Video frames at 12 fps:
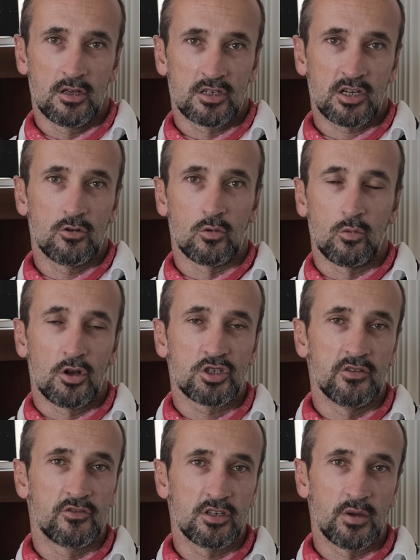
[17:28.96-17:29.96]
So
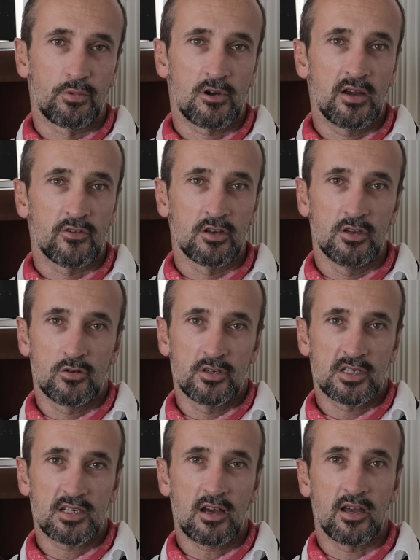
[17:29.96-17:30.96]
once you've done your private, you can
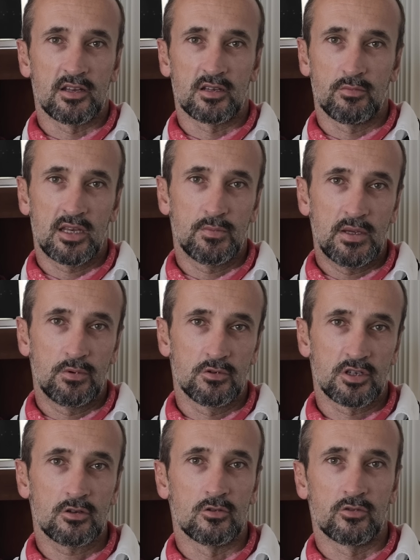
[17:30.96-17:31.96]
decide, and many people
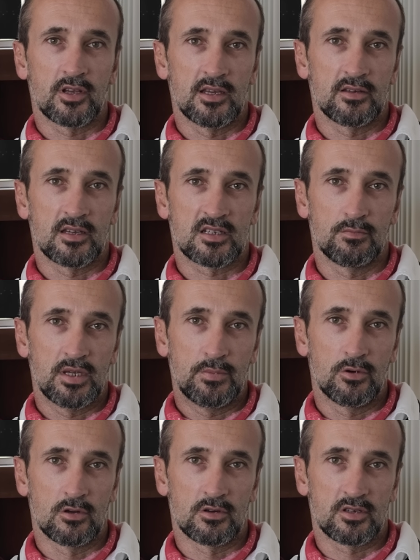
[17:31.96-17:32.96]
do. There's some
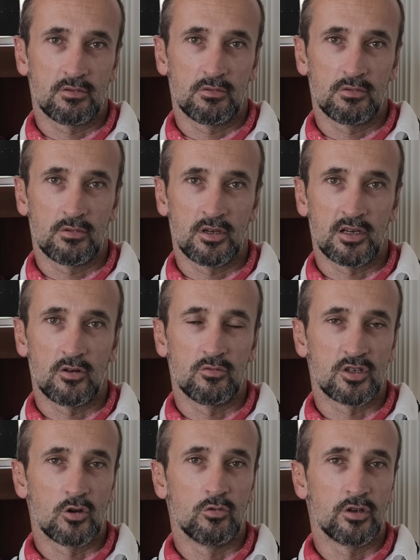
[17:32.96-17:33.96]
people
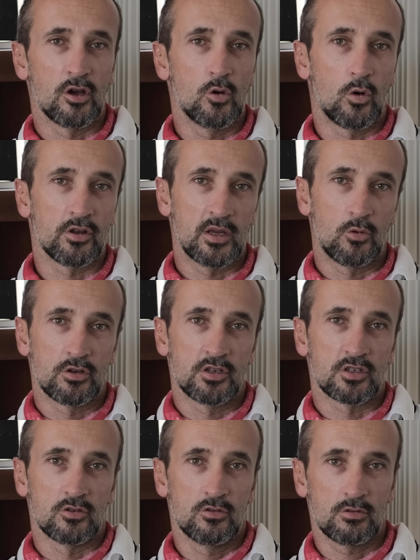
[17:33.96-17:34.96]
don't know what they want
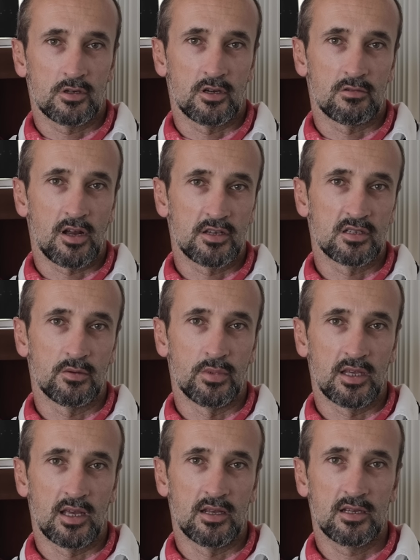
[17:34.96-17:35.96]
to do right at the
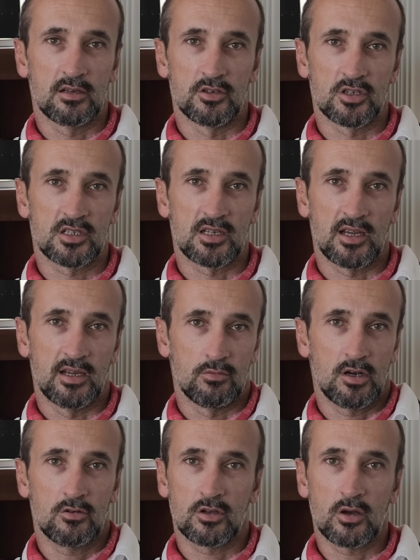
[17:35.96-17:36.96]
beginning and just say,
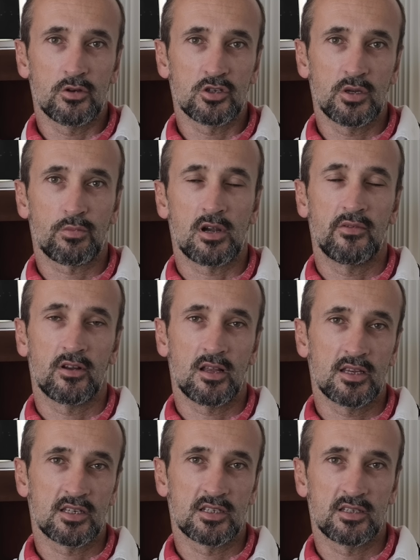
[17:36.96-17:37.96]
well, go and do your private
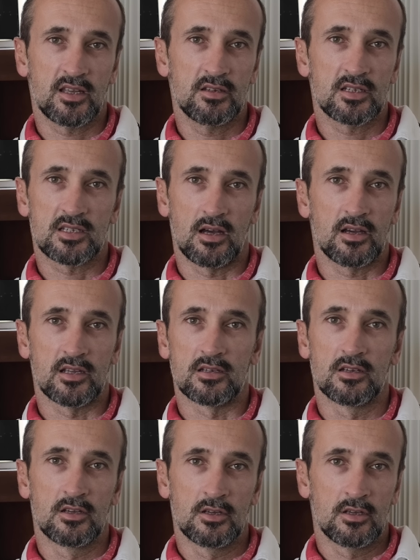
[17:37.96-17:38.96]
license and then decide.
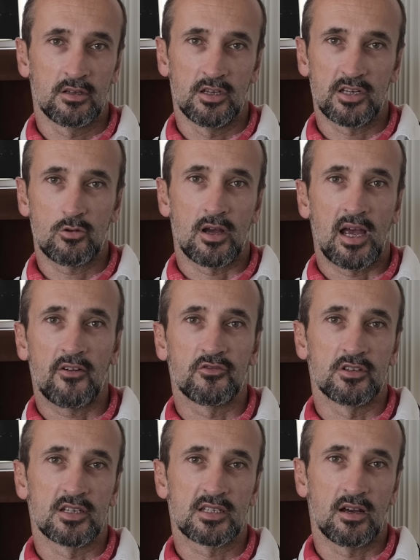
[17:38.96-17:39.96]
You don't have
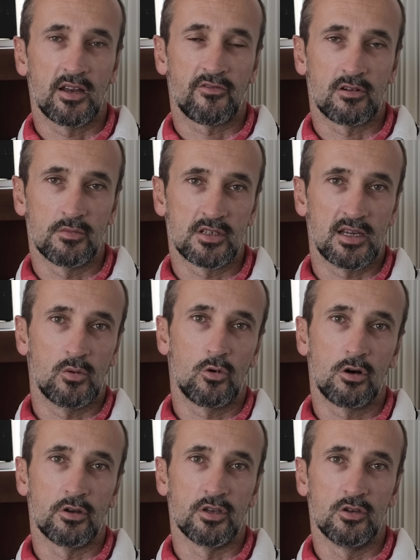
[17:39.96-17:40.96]
to decide from day
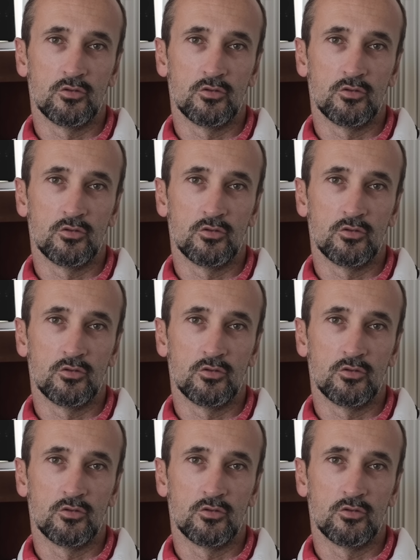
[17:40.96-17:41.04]
one.